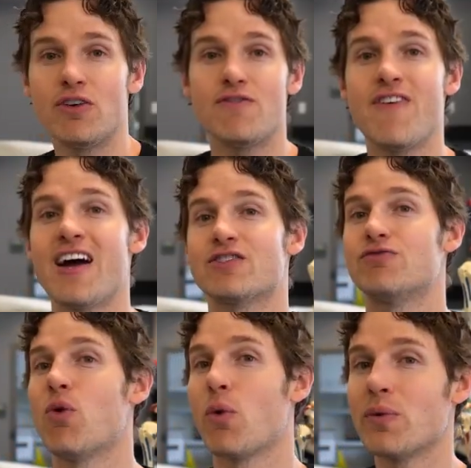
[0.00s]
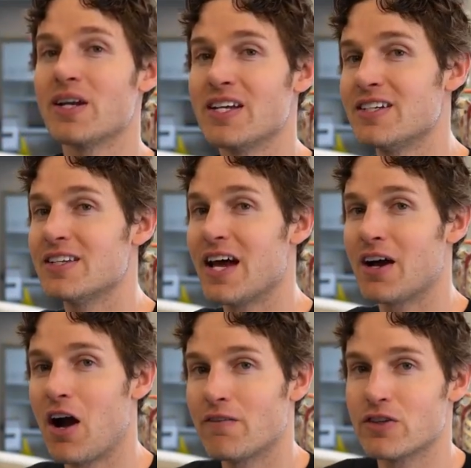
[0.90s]
we fast forward into that
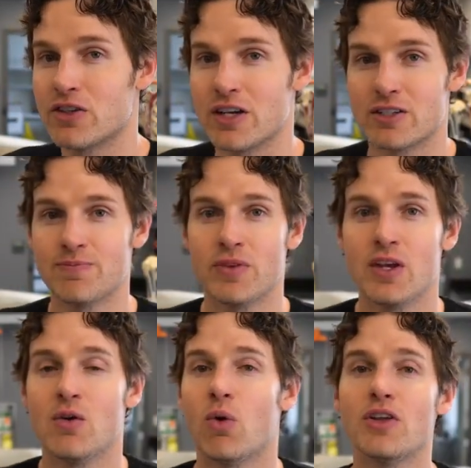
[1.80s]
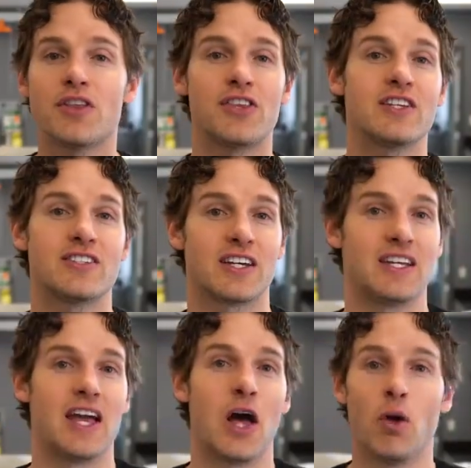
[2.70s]
conversation, one of the things that can
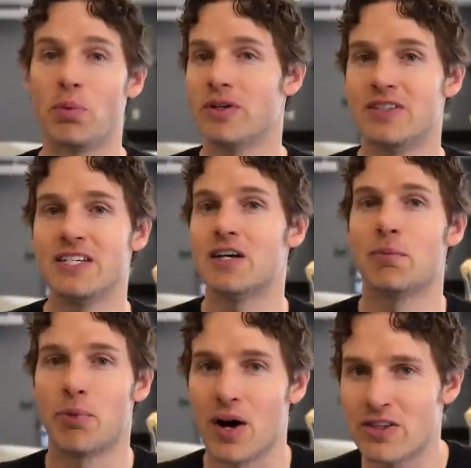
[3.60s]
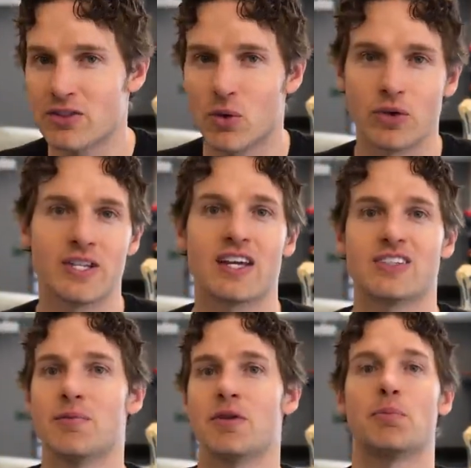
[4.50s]
help decompress or take
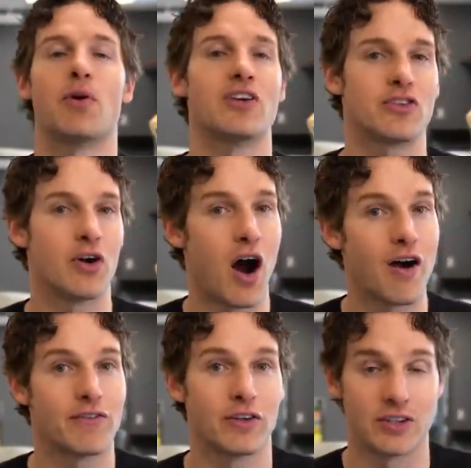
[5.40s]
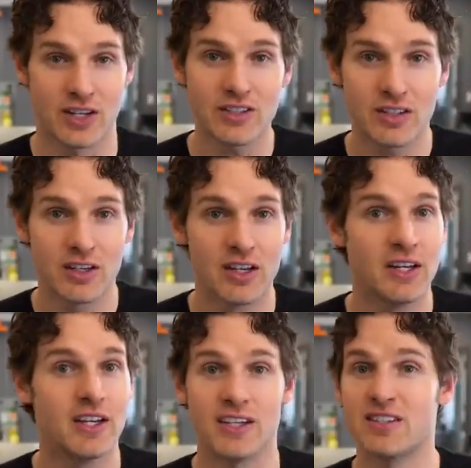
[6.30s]
some of the pressure off your disc
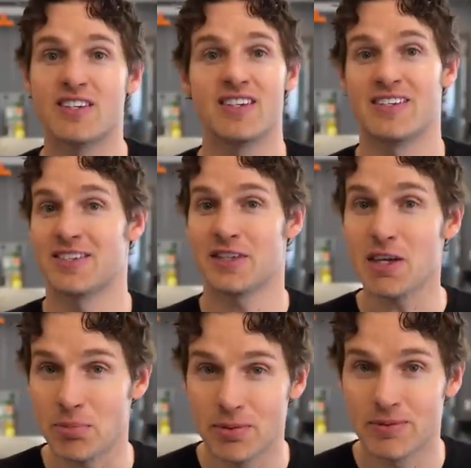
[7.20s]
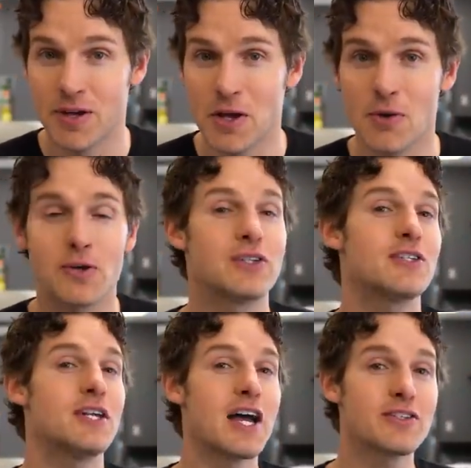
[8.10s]
is sleep, which is
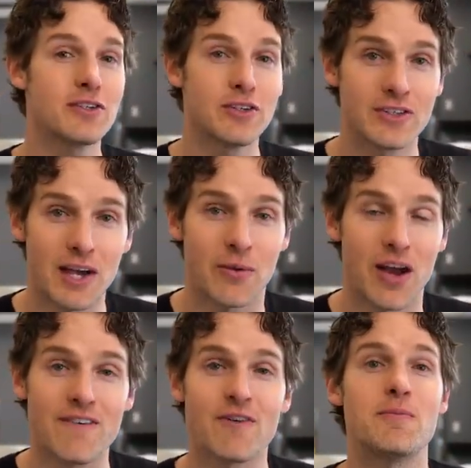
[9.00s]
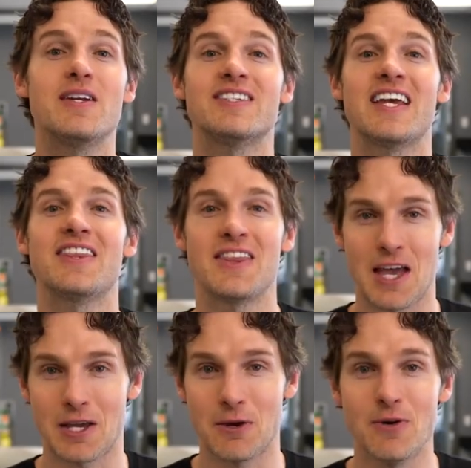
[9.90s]
a nice little segue for me to say
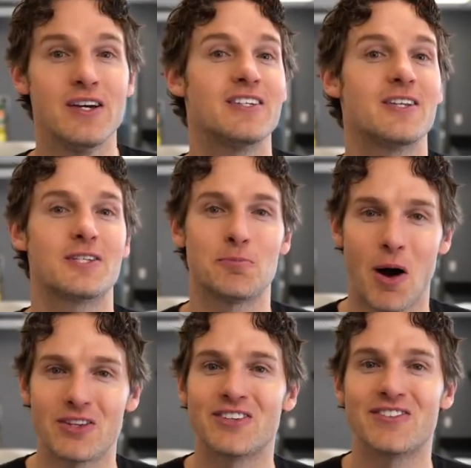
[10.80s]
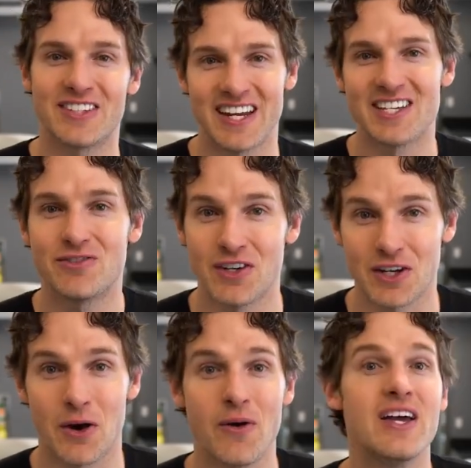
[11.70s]
thank you to the sponsor of today's
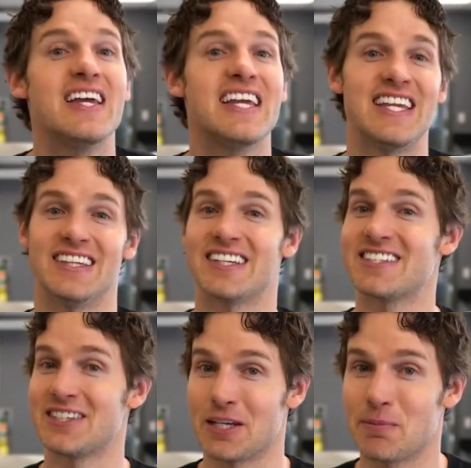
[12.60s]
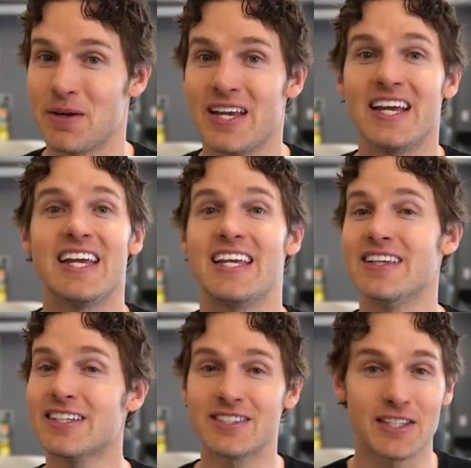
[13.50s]
video, Helix Sleep.
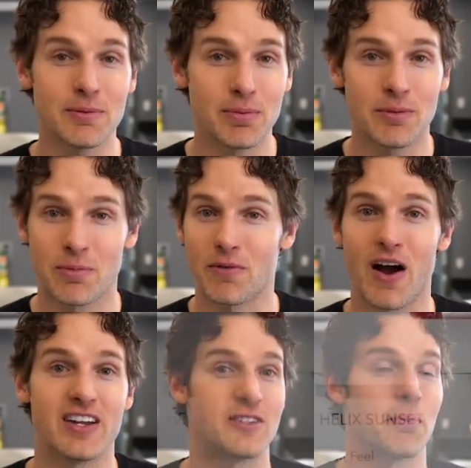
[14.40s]
Helix Sleep provides